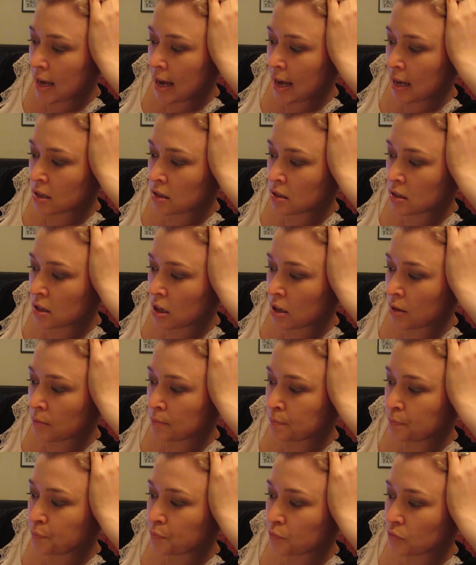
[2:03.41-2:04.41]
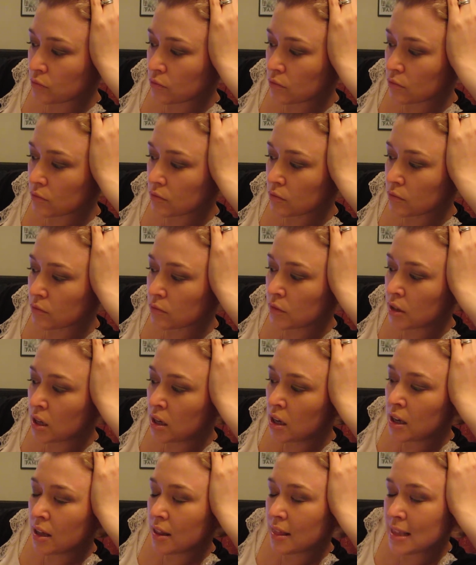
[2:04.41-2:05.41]
and
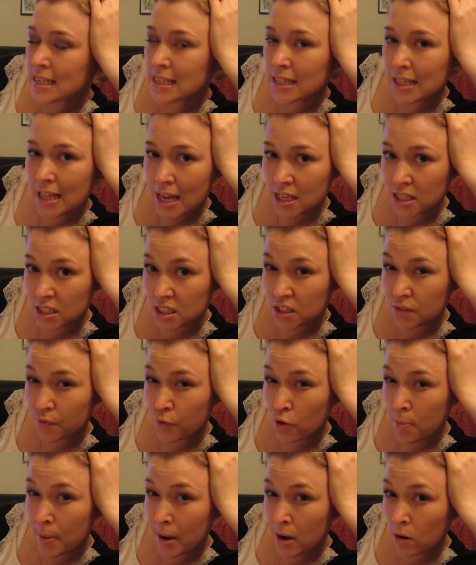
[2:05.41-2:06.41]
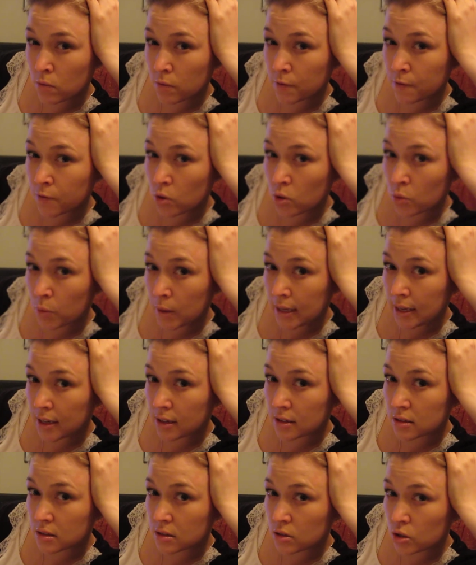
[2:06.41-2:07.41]
this lasts for about 4
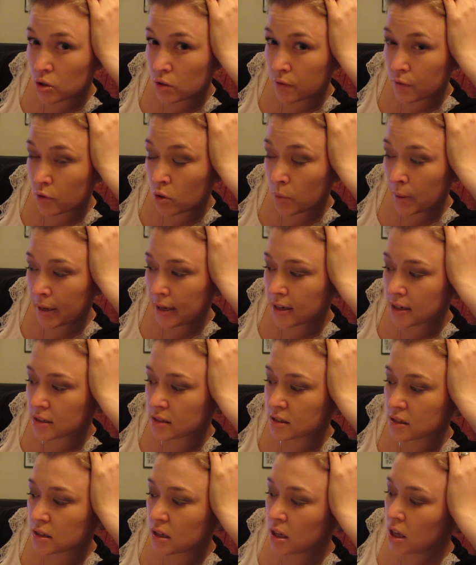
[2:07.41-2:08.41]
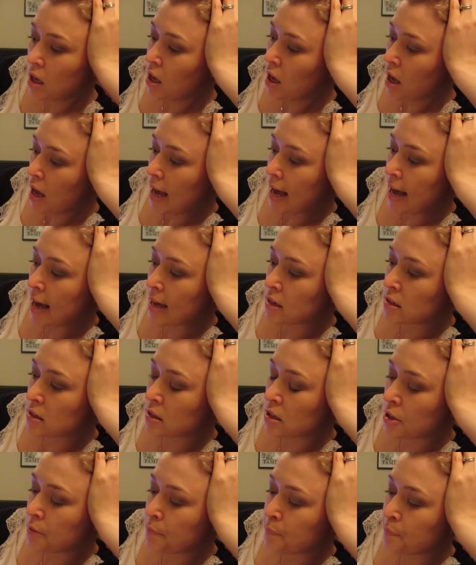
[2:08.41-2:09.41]
weeks, 2 to 4 weeks,
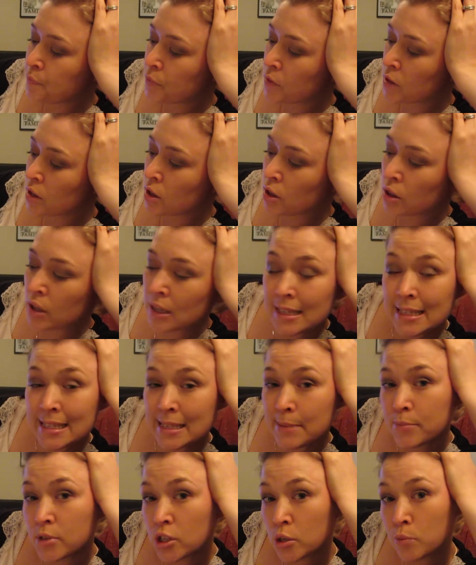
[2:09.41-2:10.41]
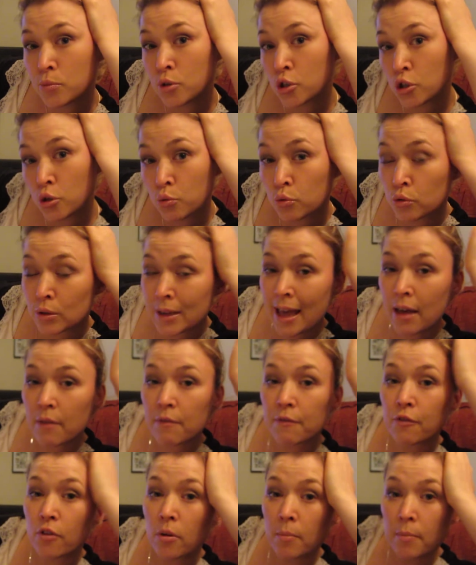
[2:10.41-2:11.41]
and the symptoms you will get
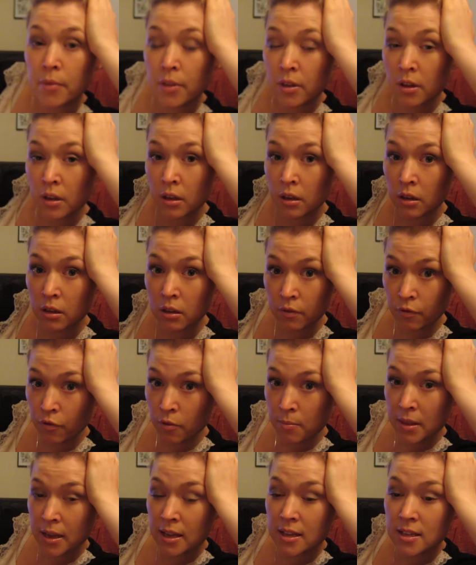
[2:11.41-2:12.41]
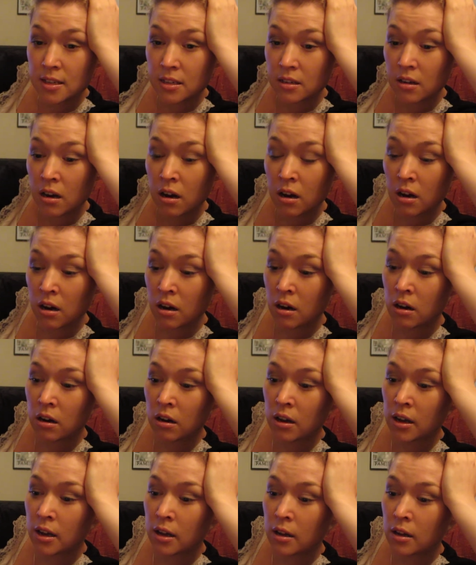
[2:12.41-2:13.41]
from this
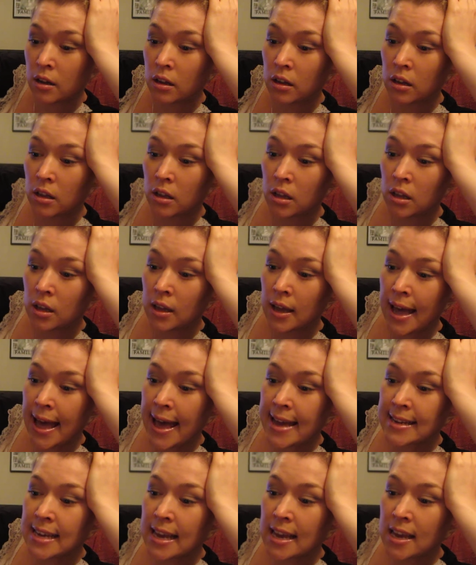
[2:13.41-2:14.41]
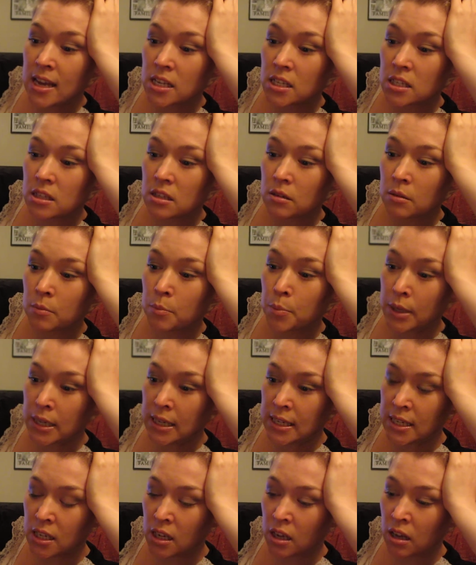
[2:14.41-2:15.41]
are headaches,
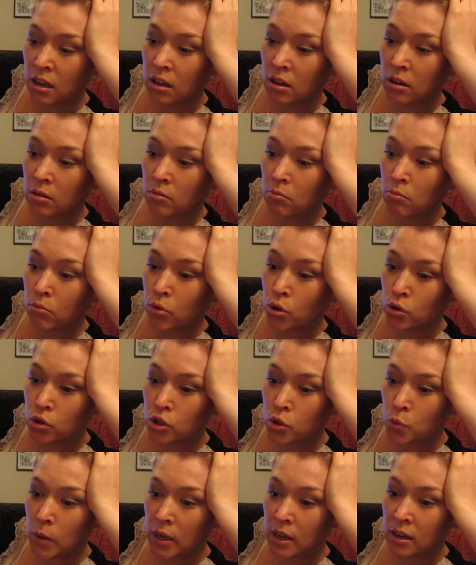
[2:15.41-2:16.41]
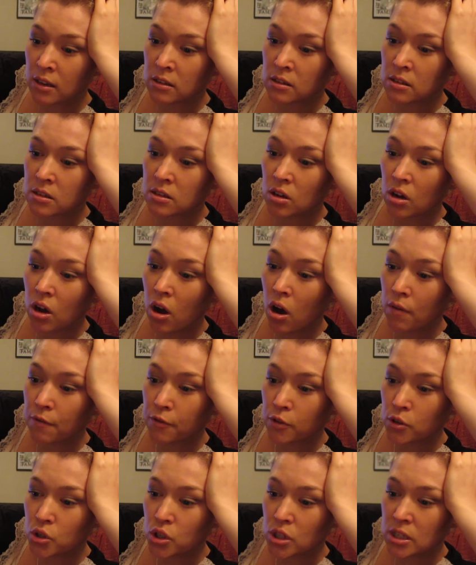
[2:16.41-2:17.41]
bleeding, mood swings, hot
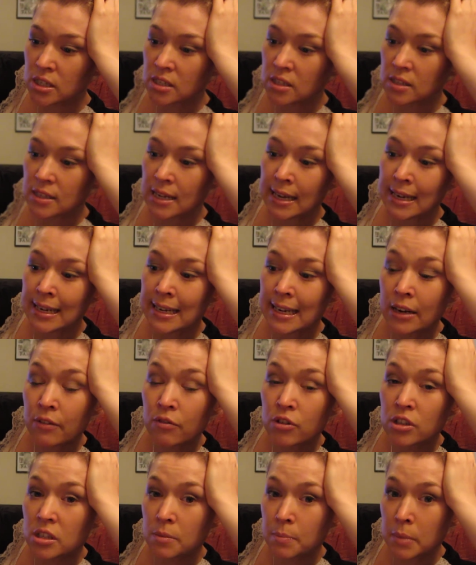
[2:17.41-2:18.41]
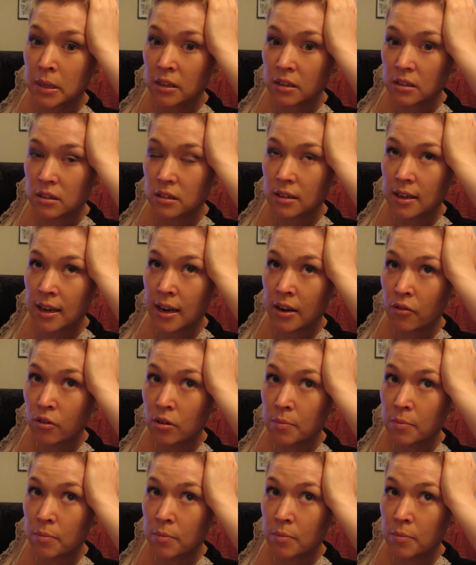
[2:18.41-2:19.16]
flushes, and irritability. Oh,